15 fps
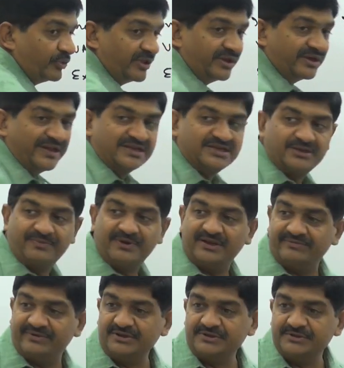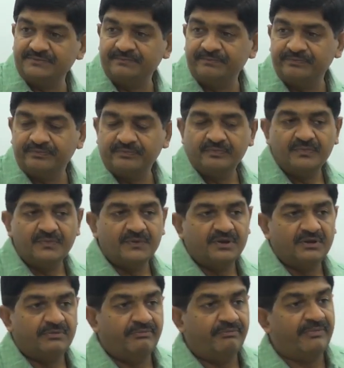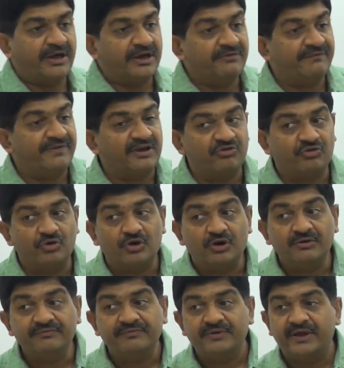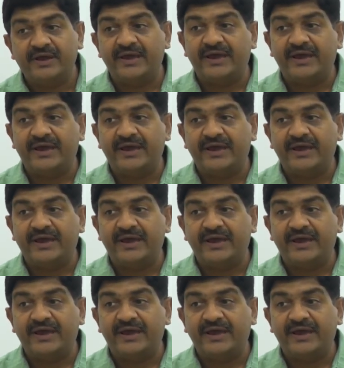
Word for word: what is the taxable event? Manufacture of